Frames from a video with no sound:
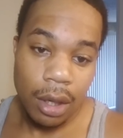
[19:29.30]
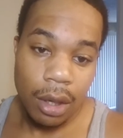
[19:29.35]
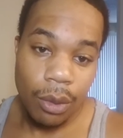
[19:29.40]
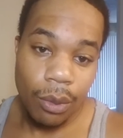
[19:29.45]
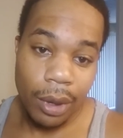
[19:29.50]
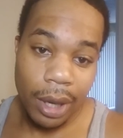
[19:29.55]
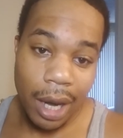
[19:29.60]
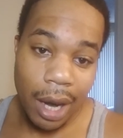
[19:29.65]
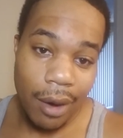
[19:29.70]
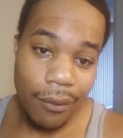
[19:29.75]

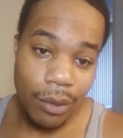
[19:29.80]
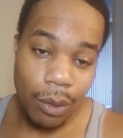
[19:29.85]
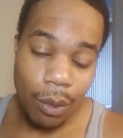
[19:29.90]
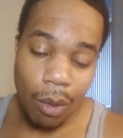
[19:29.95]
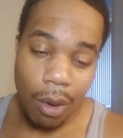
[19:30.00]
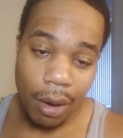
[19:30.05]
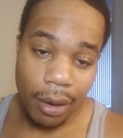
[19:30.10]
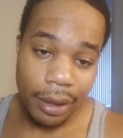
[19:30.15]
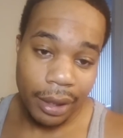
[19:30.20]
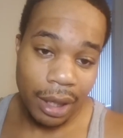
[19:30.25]
whatever
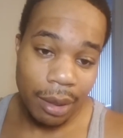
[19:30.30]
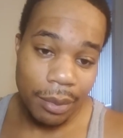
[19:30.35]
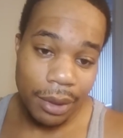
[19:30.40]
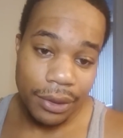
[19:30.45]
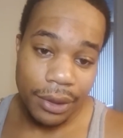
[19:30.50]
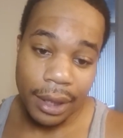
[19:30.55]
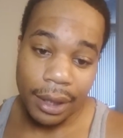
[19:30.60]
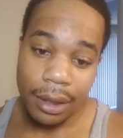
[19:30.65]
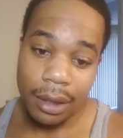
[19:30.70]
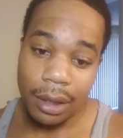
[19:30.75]
Walker can be
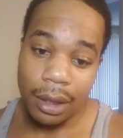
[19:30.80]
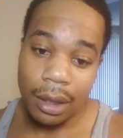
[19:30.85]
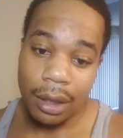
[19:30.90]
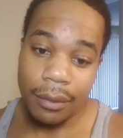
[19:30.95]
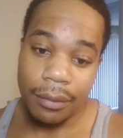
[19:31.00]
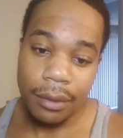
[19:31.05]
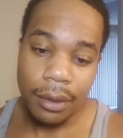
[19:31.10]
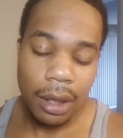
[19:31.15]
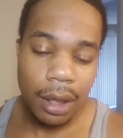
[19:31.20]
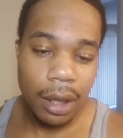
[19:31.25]
thinking
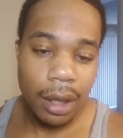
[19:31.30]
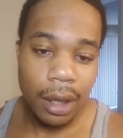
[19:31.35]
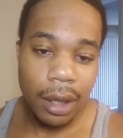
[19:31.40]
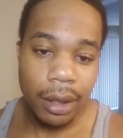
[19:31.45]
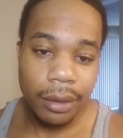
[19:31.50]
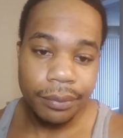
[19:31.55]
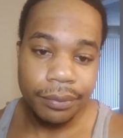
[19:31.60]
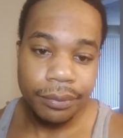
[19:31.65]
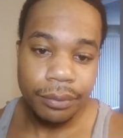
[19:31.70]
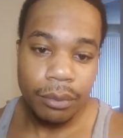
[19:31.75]
of.
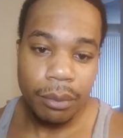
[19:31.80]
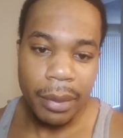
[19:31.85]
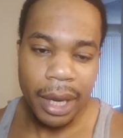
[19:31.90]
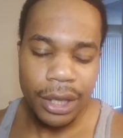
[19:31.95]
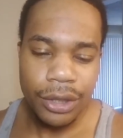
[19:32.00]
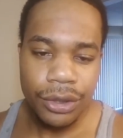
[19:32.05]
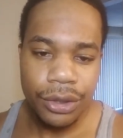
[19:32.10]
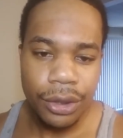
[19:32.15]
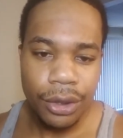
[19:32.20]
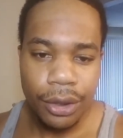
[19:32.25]

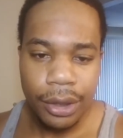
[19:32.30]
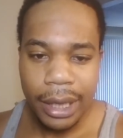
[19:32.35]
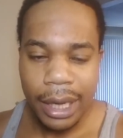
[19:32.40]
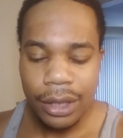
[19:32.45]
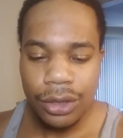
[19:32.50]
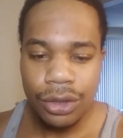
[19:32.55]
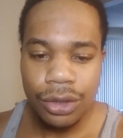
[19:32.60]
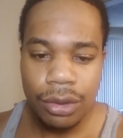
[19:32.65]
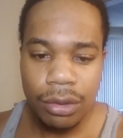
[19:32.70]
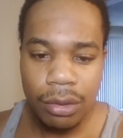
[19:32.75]
Make sure
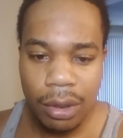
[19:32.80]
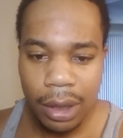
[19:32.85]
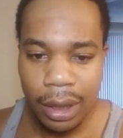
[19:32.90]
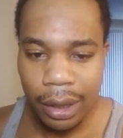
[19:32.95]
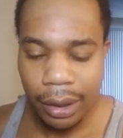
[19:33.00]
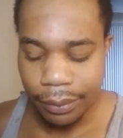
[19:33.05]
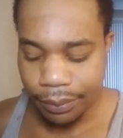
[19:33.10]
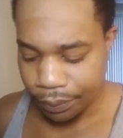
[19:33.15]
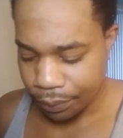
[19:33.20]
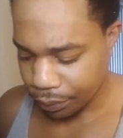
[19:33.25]
that
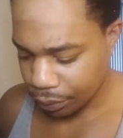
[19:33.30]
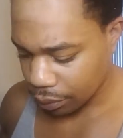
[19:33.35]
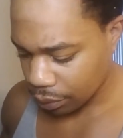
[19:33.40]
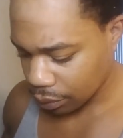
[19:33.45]
you